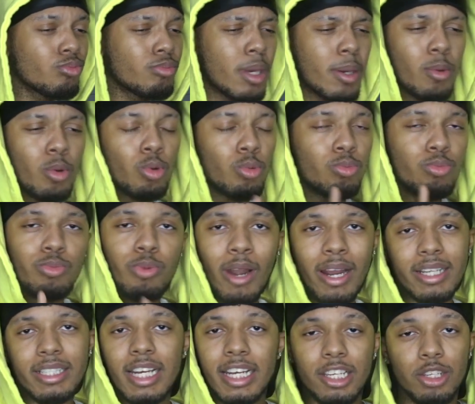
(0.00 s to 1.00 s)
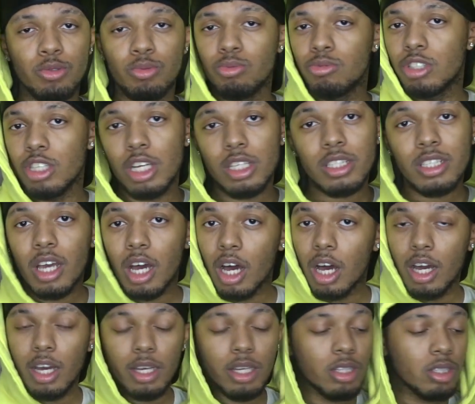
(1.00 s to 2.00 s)
People brake check you just
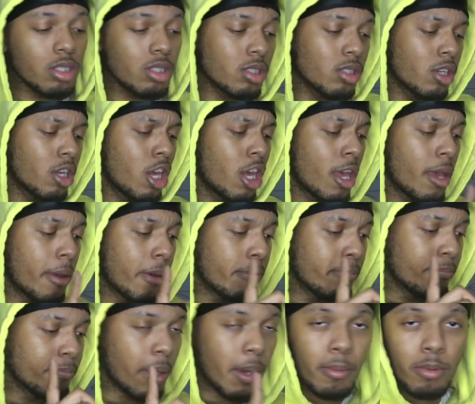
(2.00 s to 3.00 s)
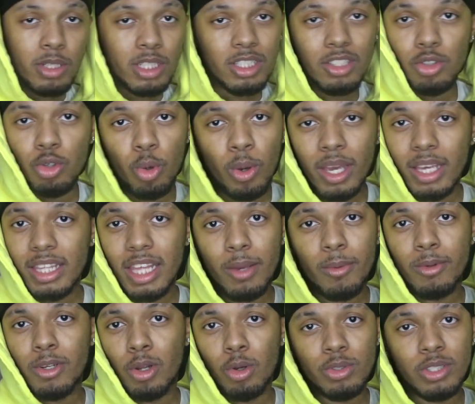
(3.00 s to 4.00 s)
cause. People just do anything
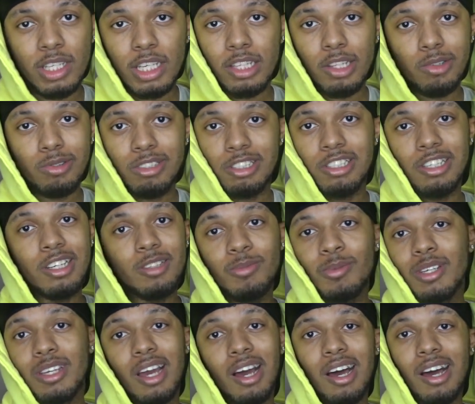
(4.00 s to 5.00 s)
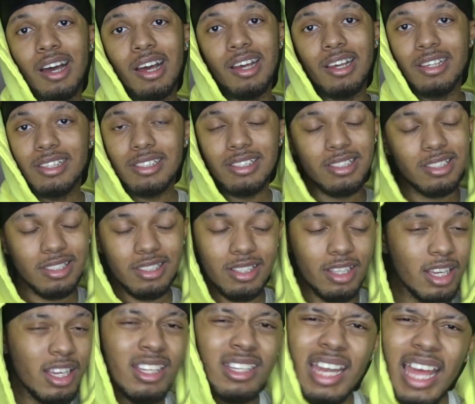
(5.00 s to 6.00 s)
with no signals just because
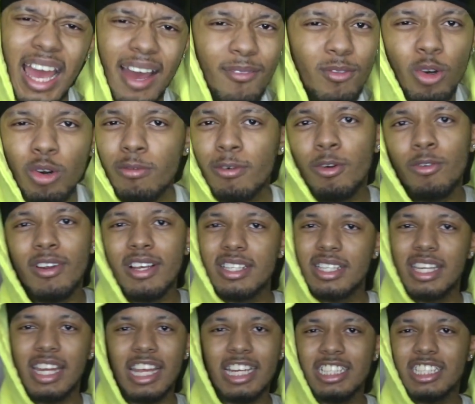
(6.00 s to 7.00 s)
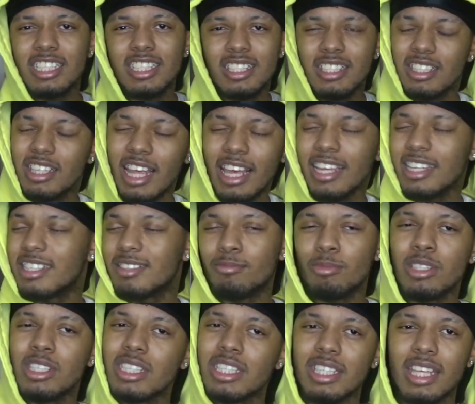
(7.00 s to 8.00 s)
they have no real reason. We just
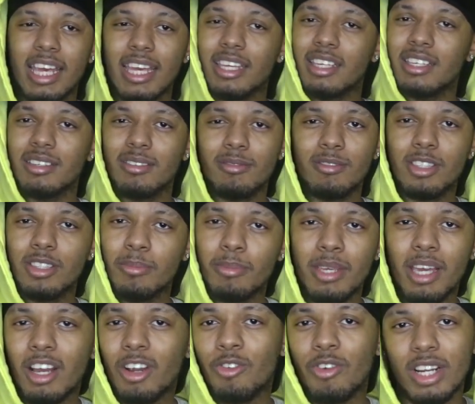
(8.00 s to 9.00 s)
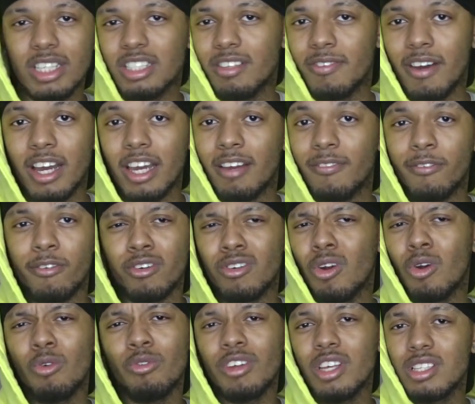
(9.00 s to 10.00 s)
like to be aggressive out here for
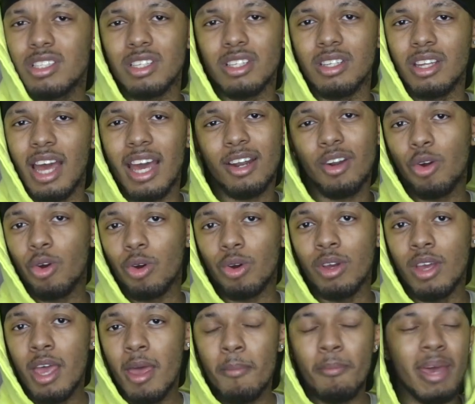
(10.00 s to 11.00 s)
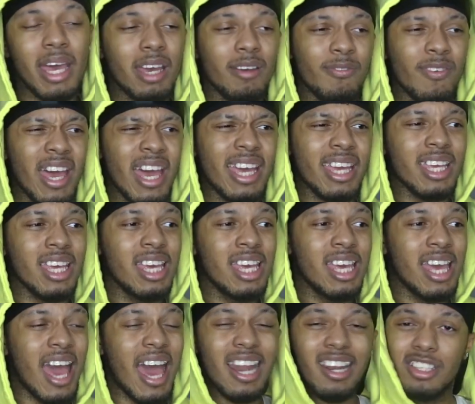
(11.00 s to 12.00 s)
no reason at all. Matter of fact,
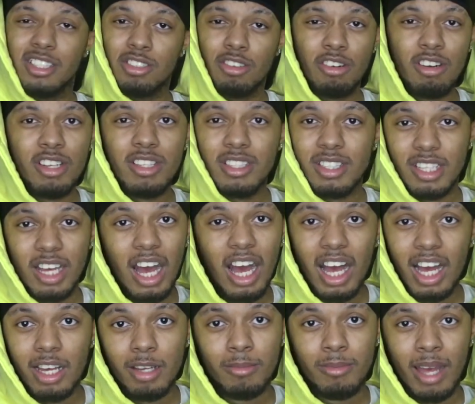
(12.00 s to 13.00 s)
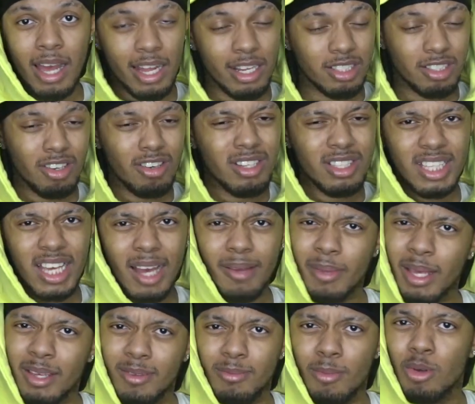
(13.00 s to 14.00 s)
at a certain time,
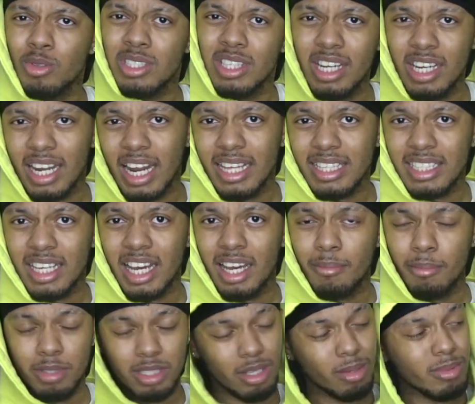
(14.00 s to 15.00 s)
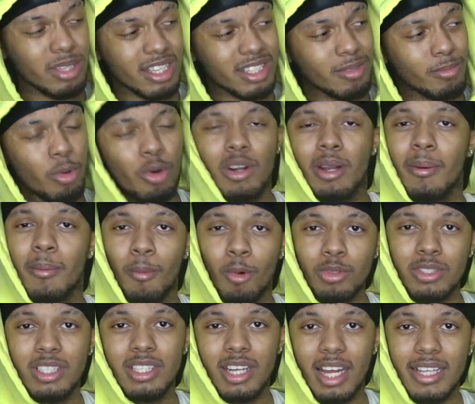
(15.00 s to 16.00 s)
like mostly in the nighttime, sometimes in the morning,
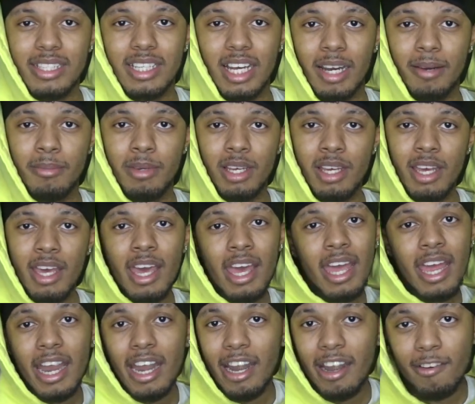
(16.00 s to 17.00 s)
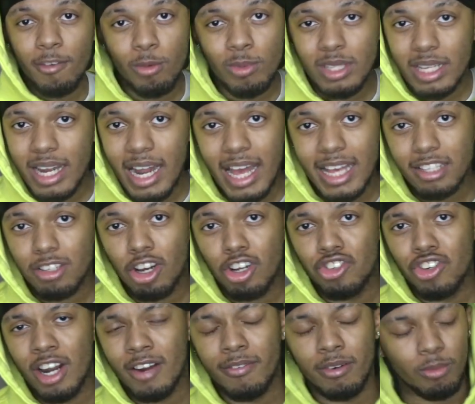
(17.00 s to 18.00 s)
mostly in the nighttime, everyone was a NASCAR
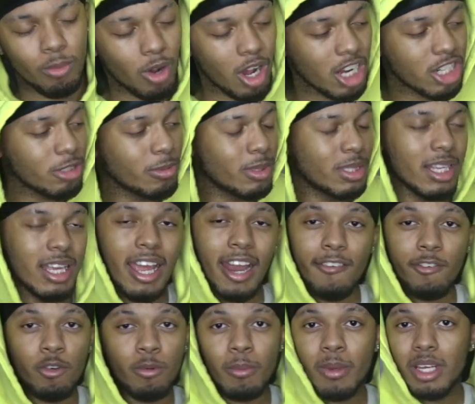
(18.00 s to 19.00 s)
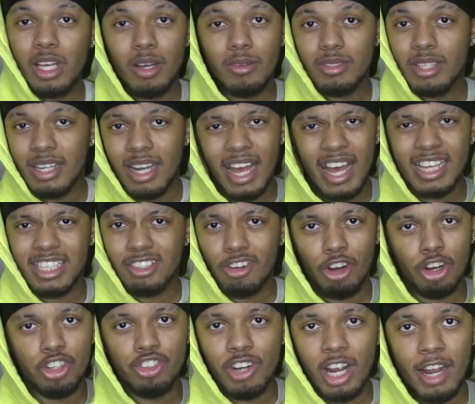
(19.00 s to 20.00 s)
driver. 100%, everyone becomes a
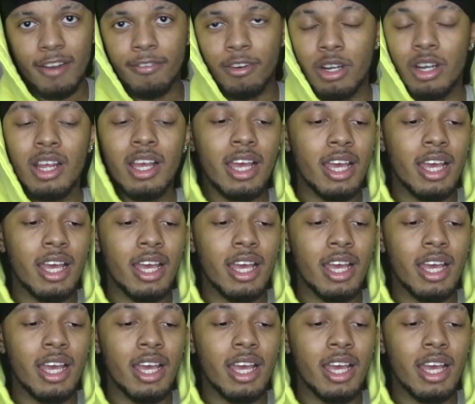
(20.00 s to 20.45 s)
NASCAR driver.